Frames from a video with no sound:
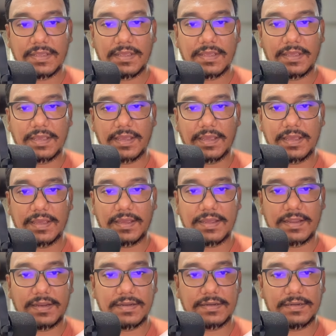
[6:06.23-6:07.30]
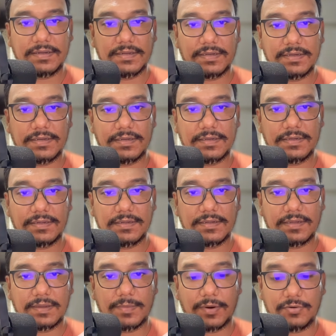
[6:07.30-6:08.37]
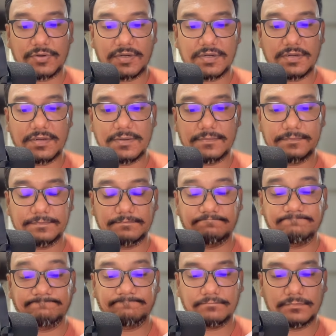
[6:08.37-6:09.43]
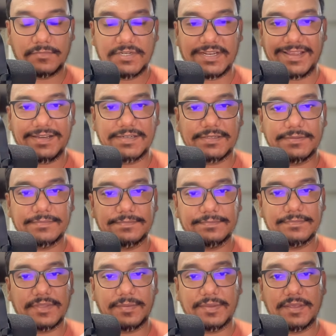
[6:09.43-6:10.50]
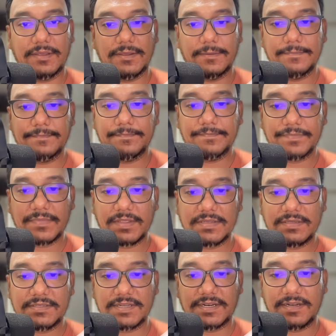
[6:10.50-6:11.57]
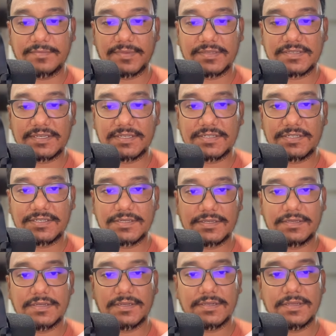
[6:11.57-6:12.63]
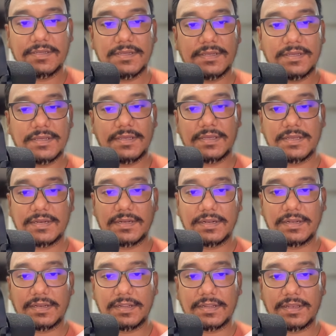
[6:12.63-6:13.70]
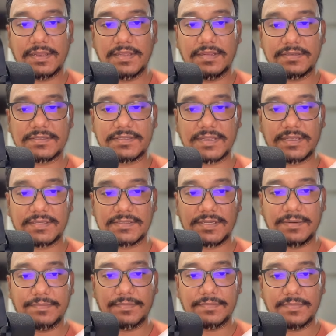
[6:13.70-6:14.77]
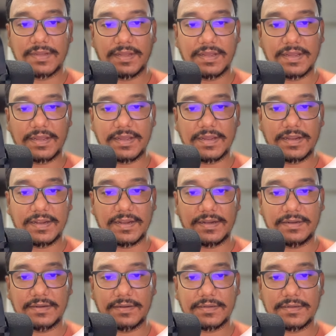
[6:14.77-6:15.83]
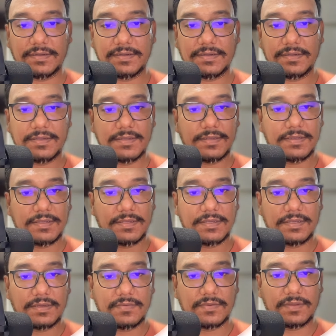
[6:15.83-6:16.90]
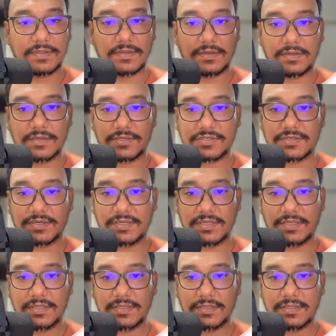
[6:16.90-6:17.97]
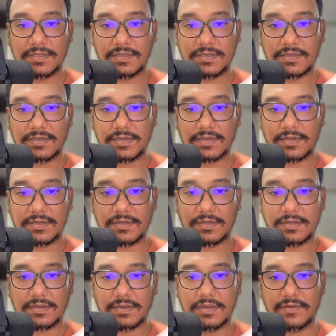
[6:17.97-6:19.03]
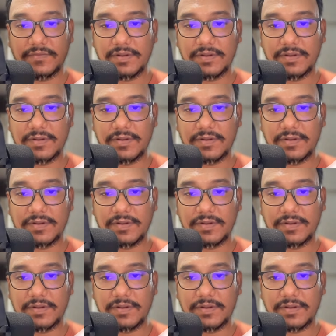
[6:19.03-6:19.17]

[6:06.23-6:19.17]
and about a tiger, maybe send message, clears things up, and lush green, there lived a